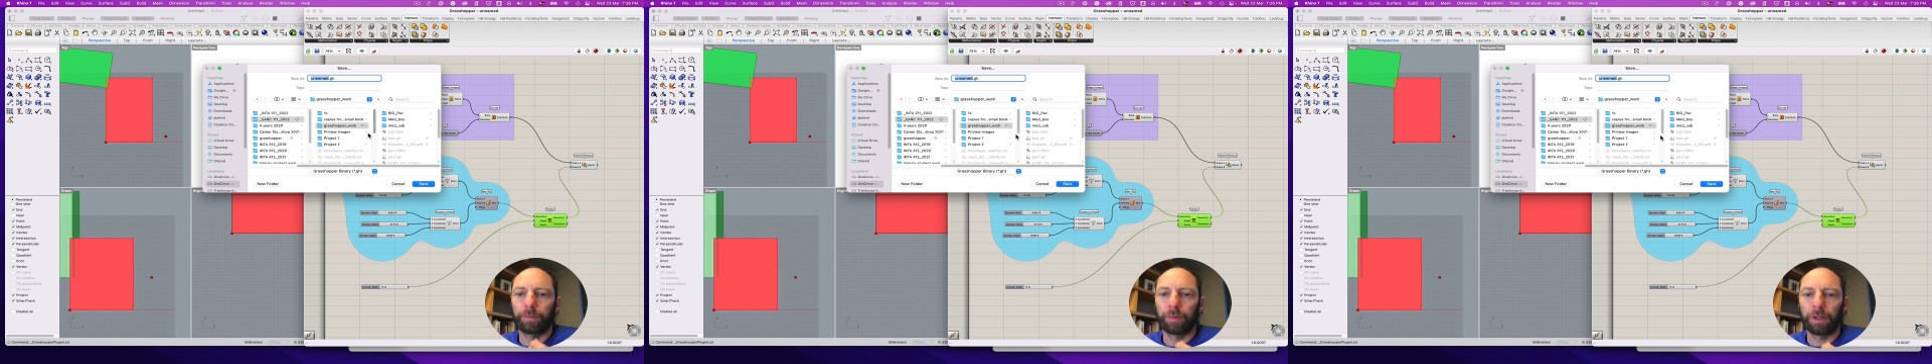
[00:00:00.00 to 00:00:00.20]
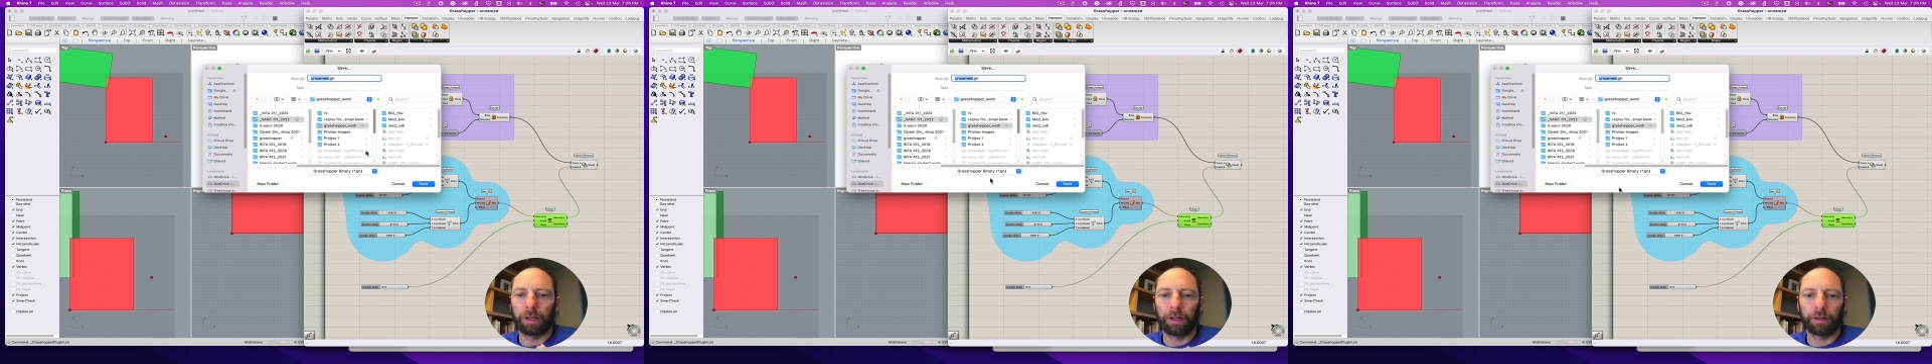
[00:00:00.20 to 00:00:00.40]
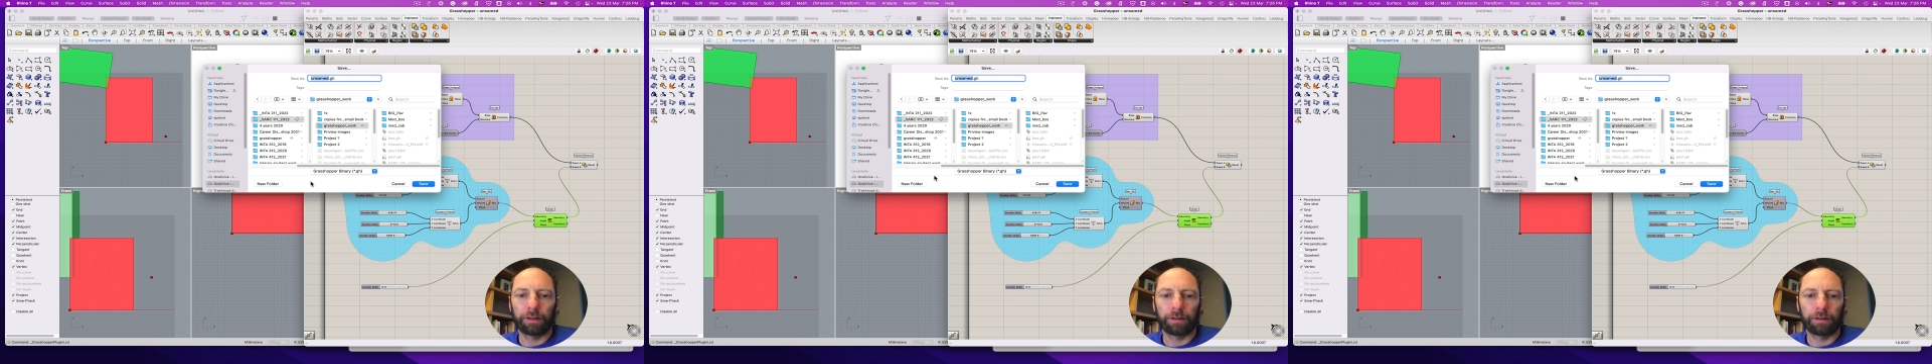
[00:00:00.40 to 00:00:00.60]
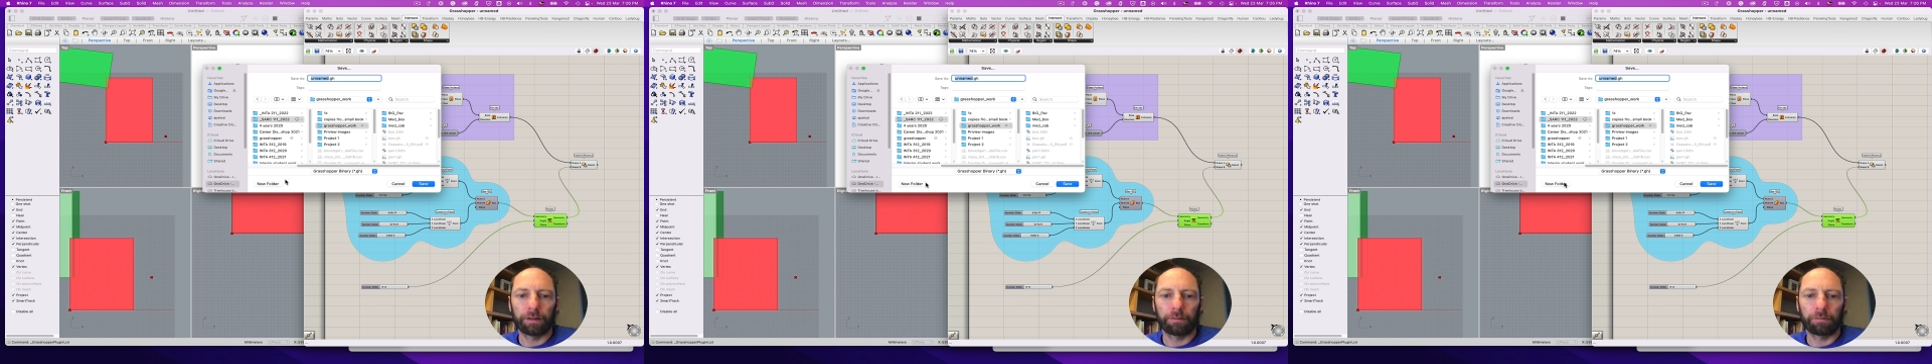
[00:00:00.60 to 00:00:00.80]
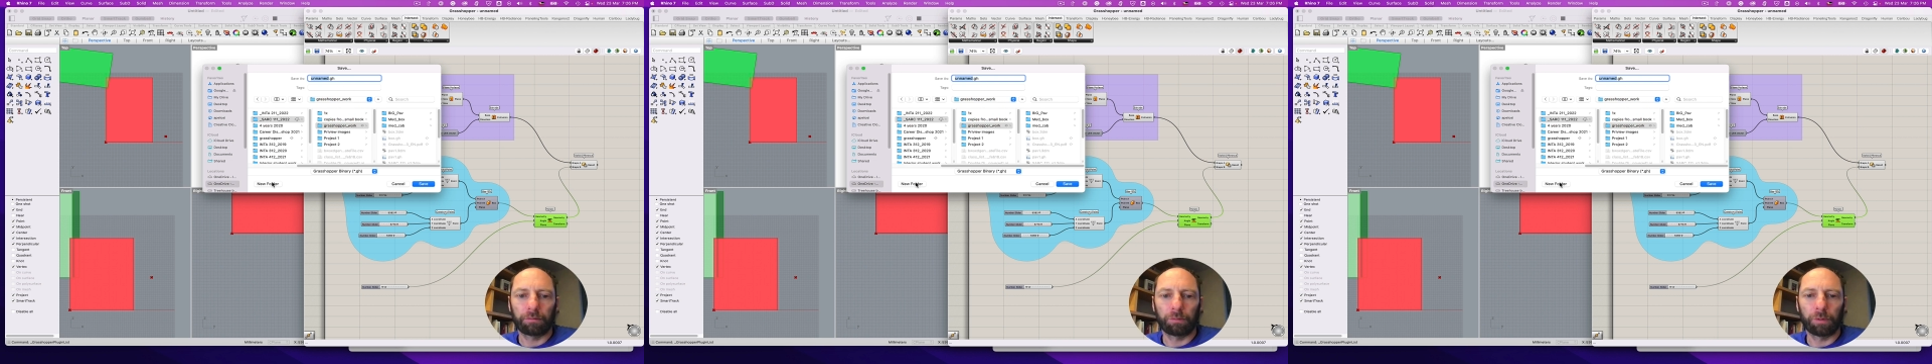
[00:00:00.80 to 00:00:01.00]
And
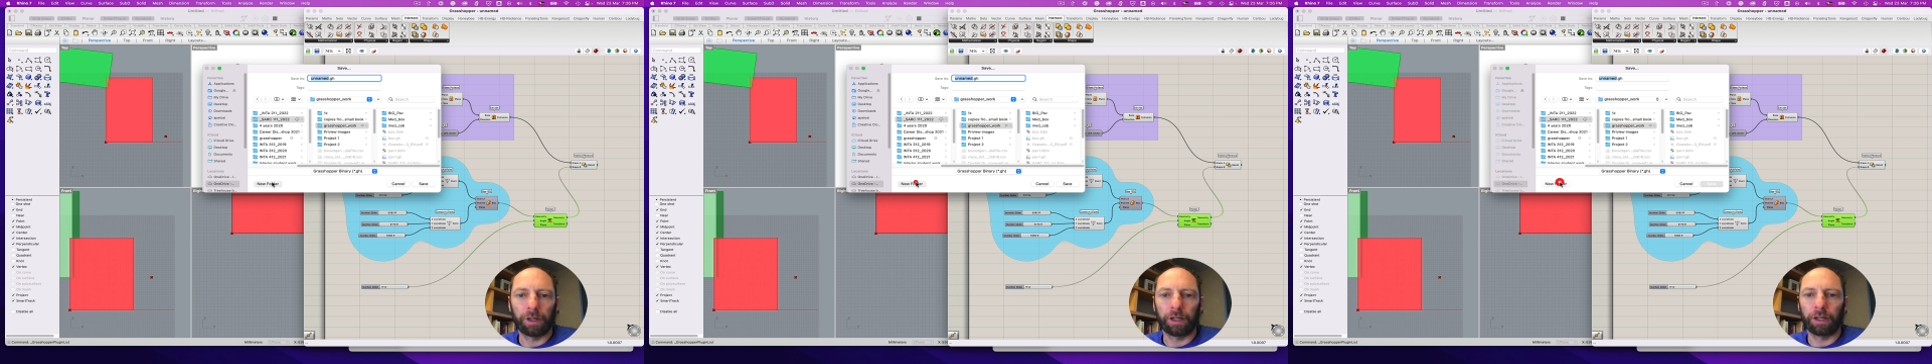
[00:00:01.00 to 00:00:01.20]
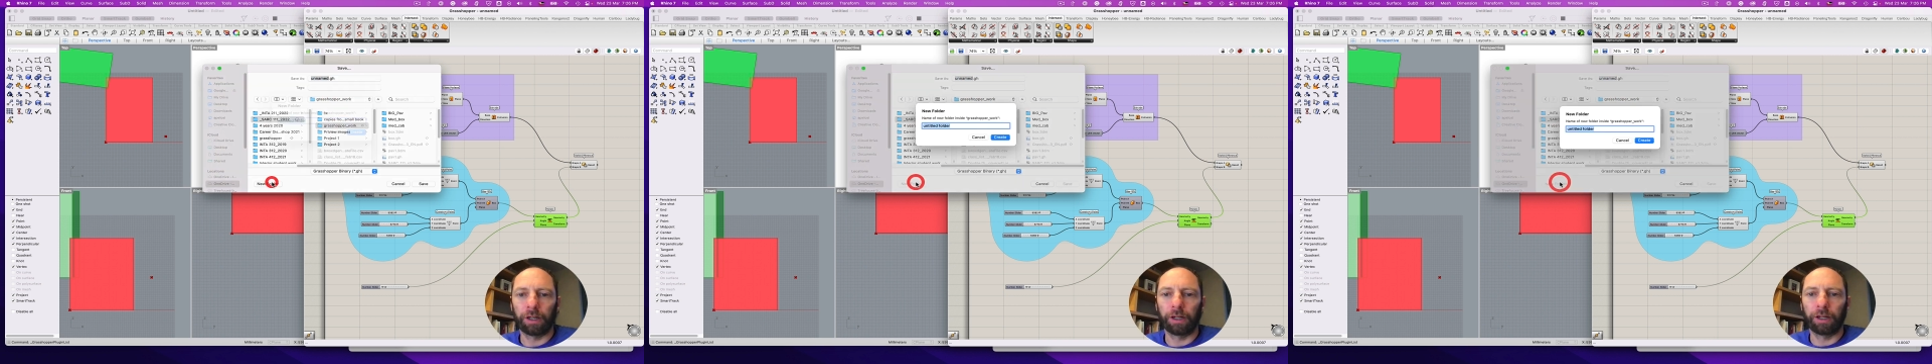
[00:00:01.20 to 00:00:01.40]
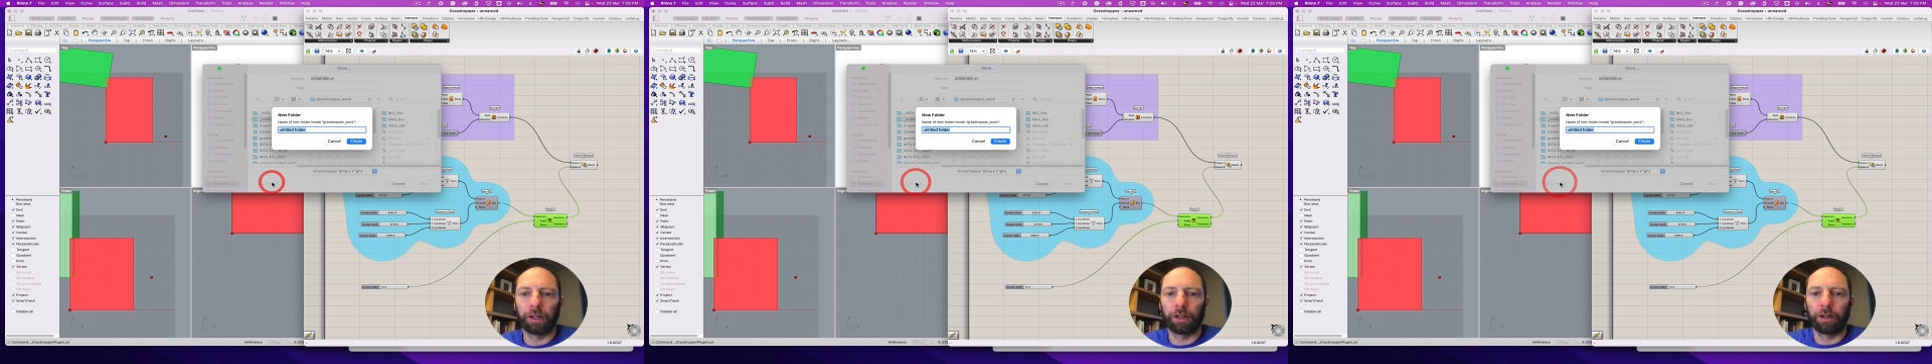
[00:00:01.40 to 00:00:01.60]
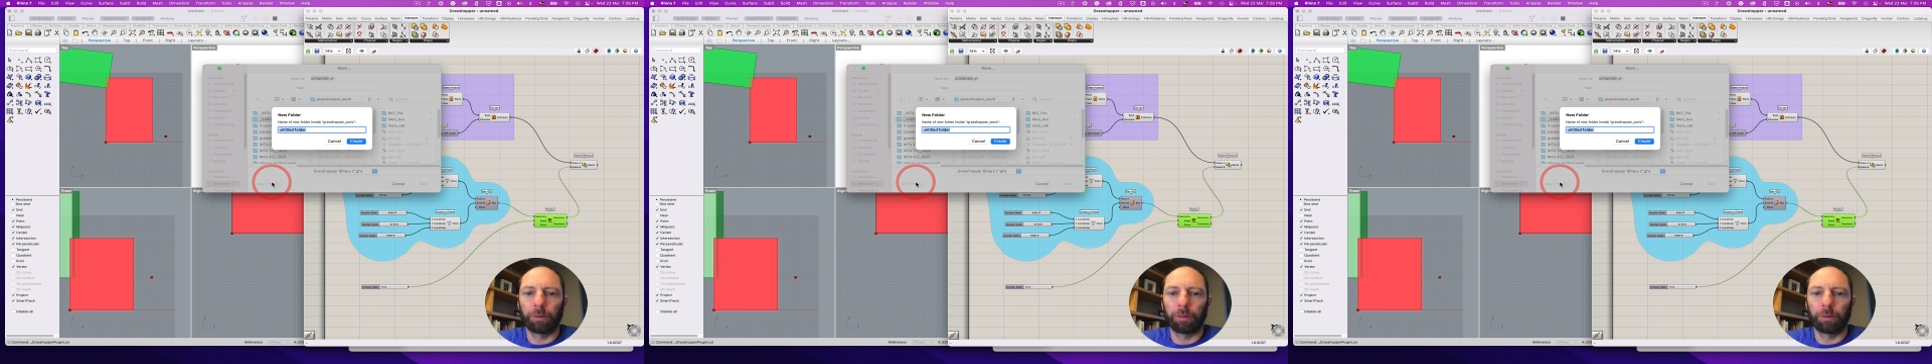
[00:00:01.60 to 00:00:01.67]
the way I